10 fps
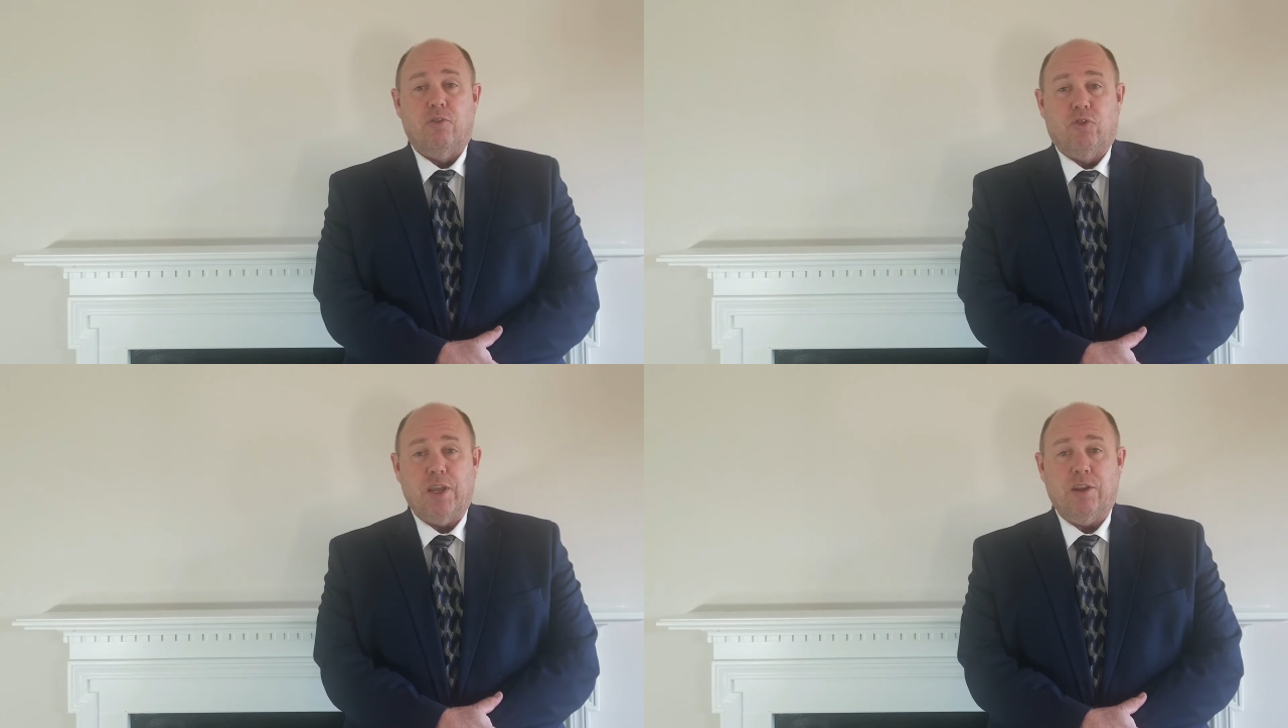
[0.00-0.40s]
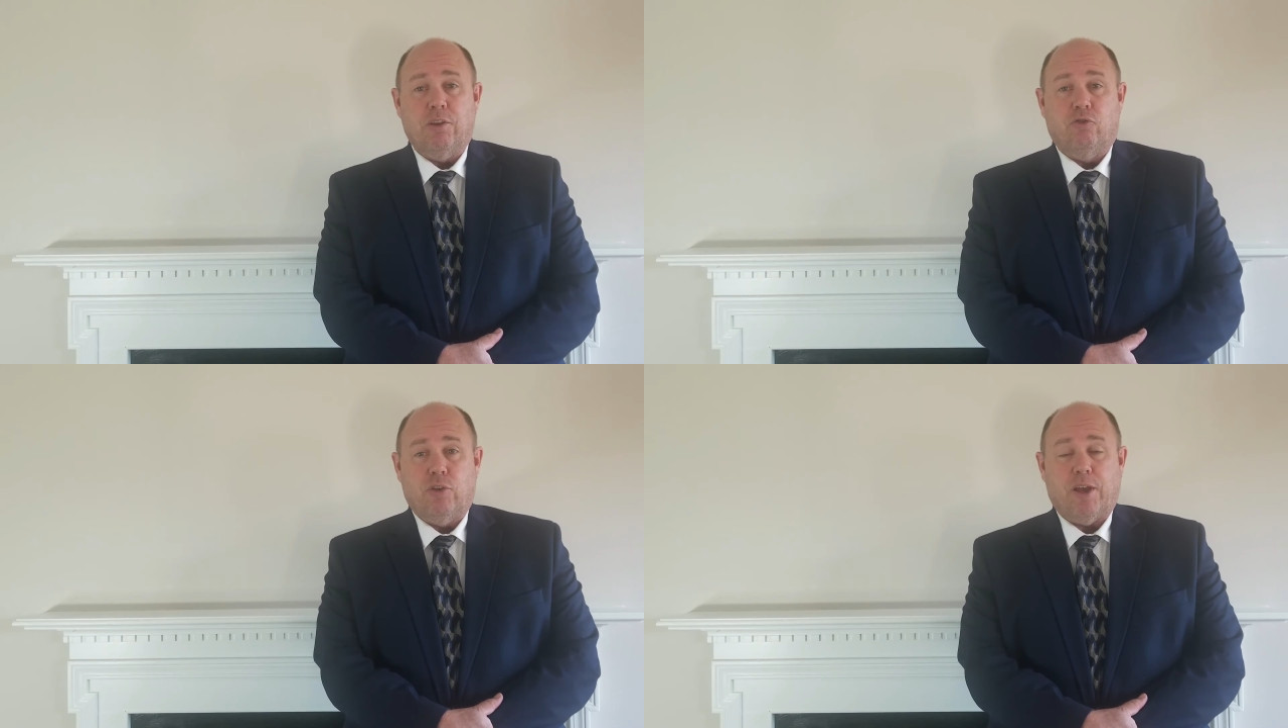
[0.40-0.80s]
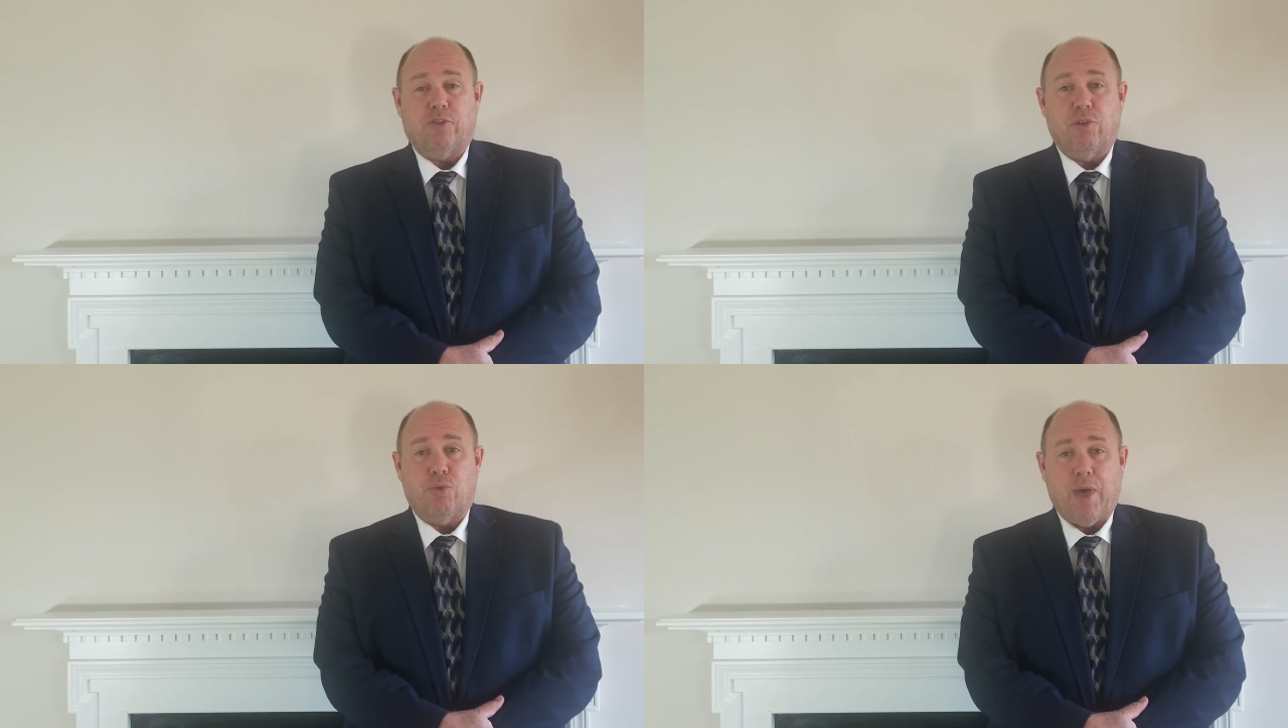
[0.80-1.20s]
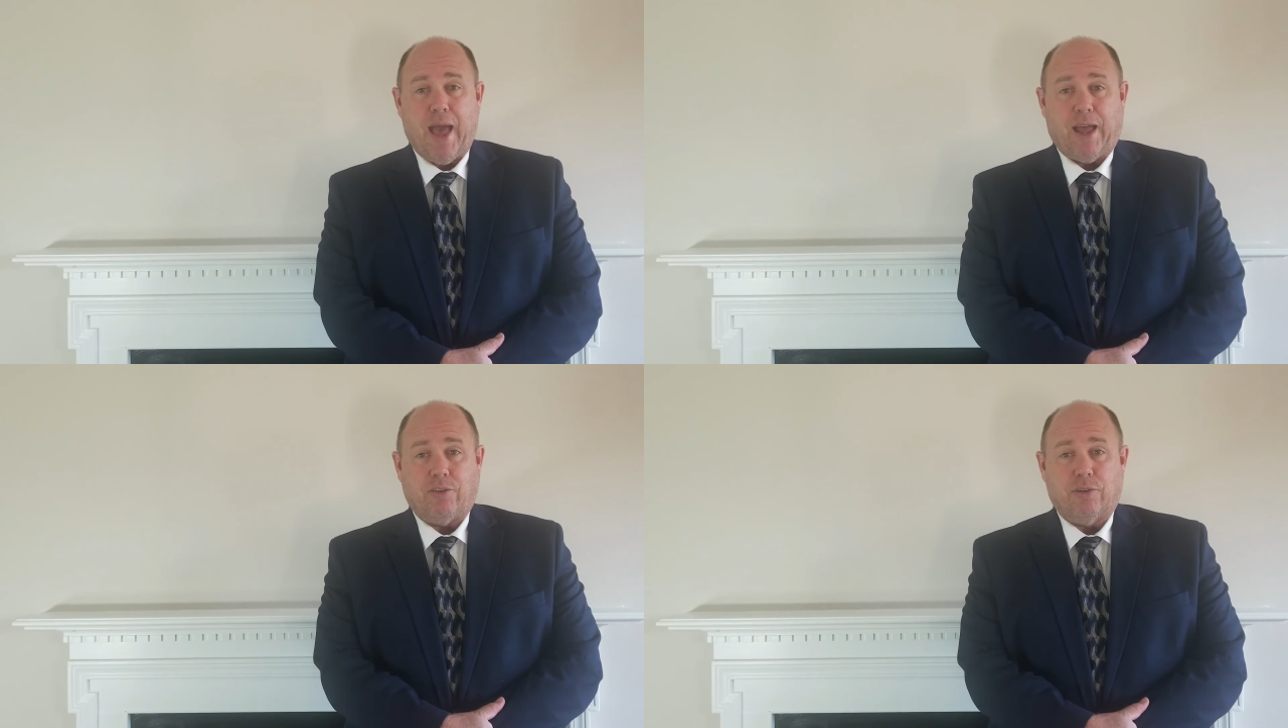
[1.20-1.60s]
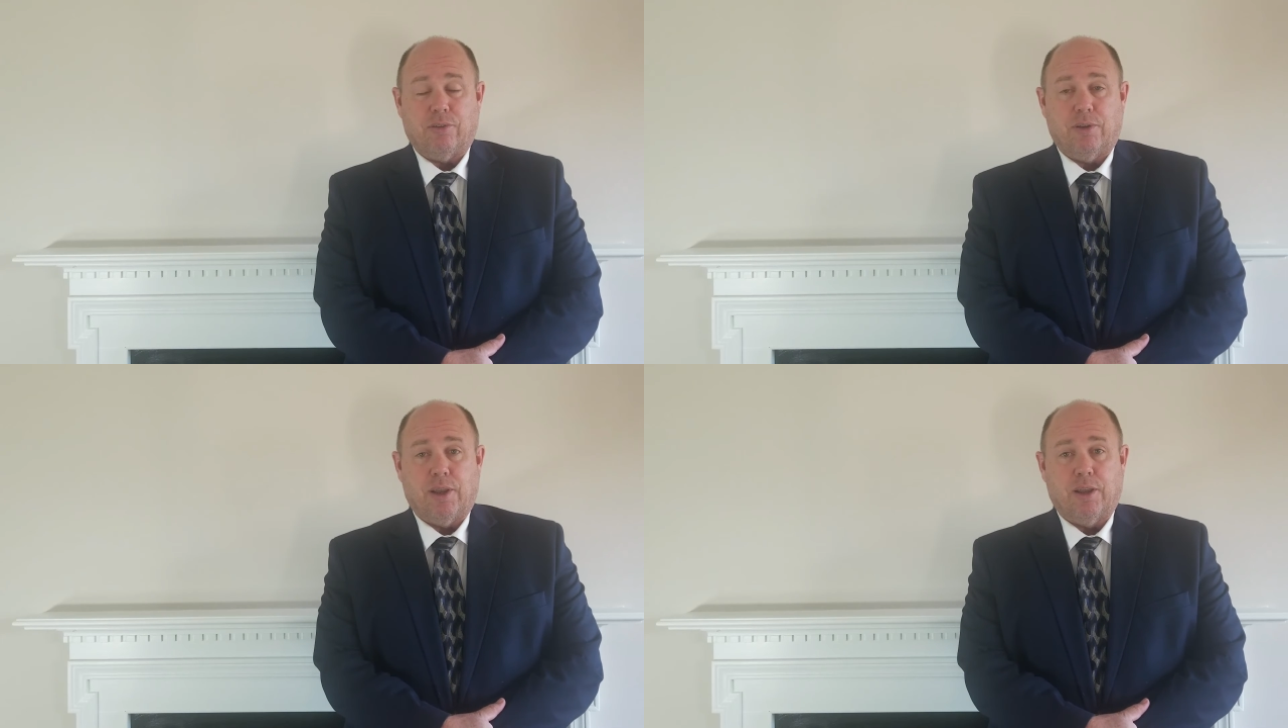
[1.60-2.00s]
did just that
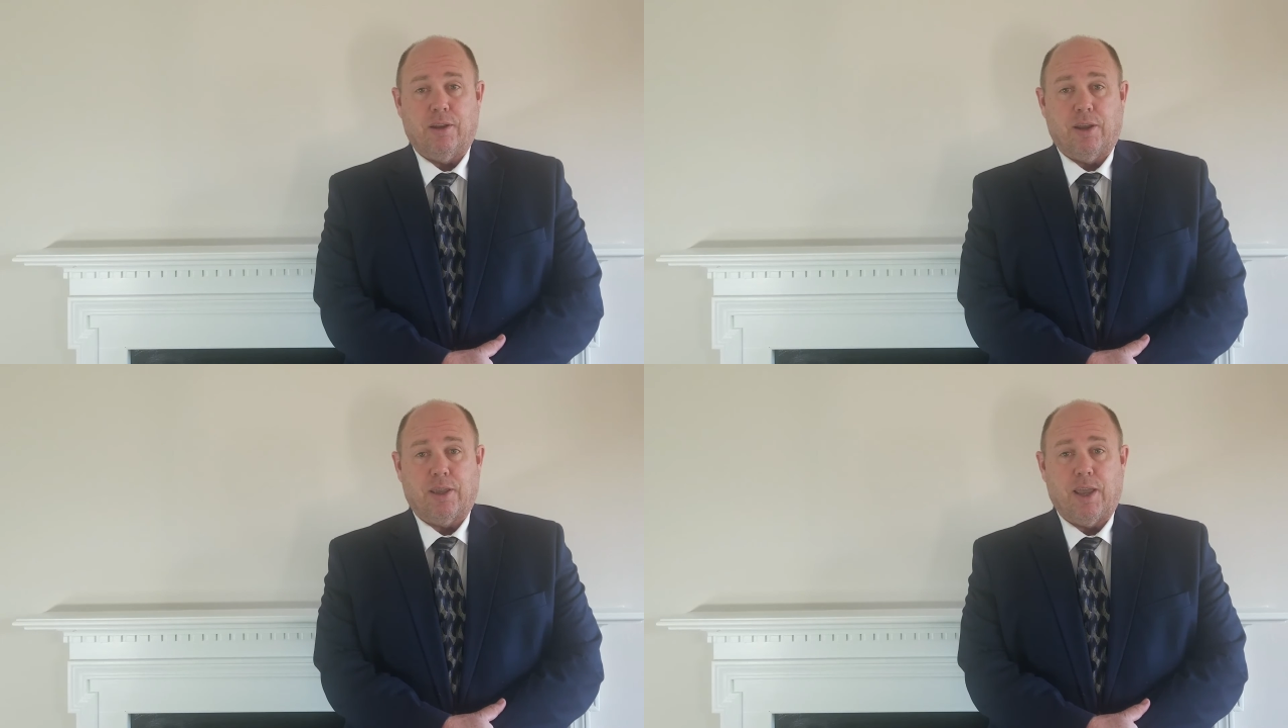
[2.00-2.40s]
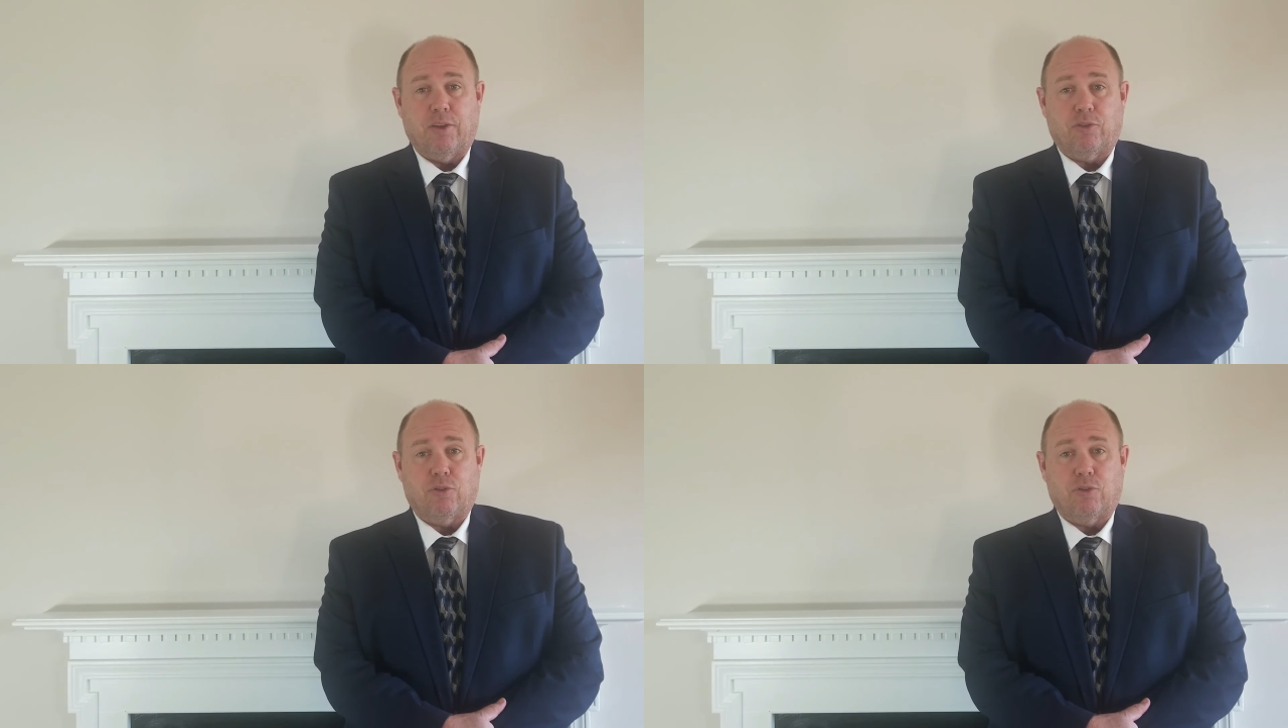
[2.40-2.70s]
in a case